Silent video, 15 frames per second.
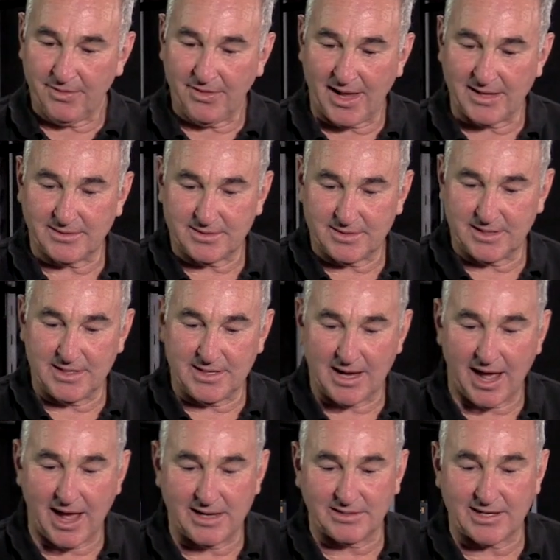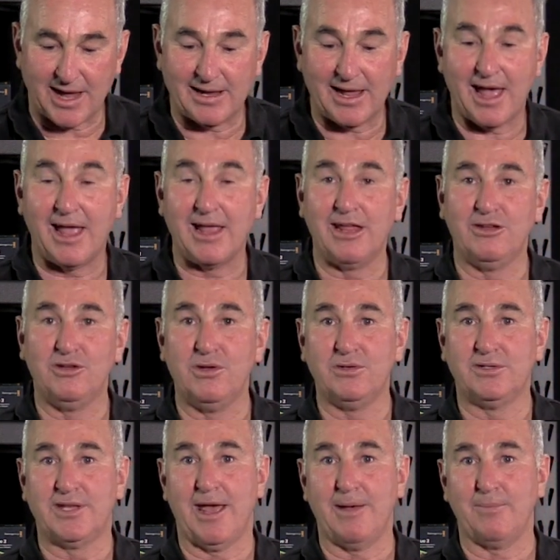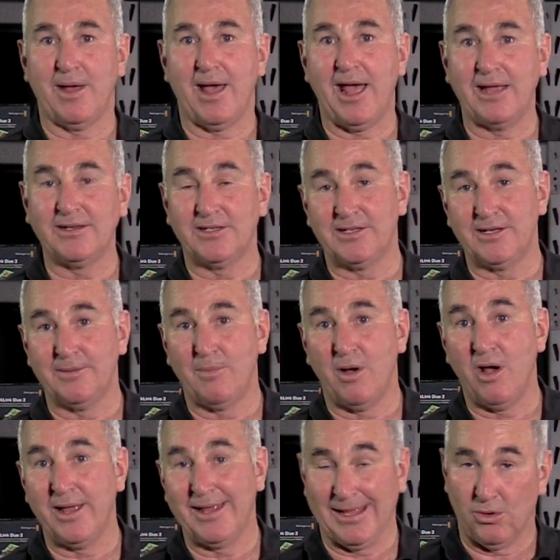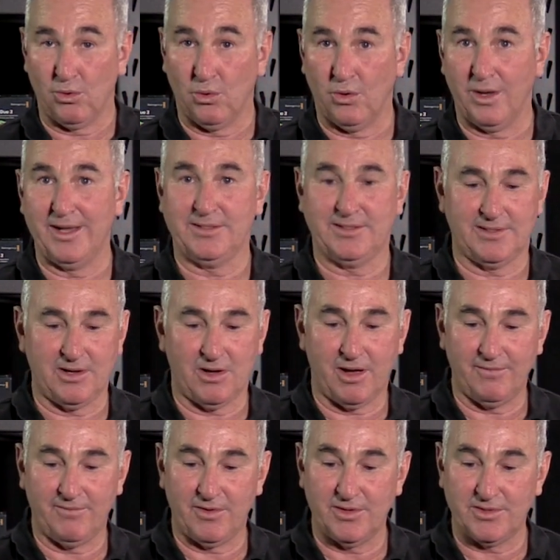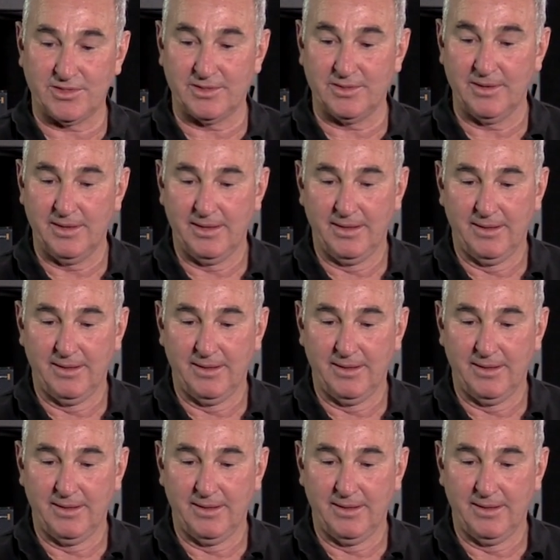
That's the AJA UTAP HDMI or SDI version.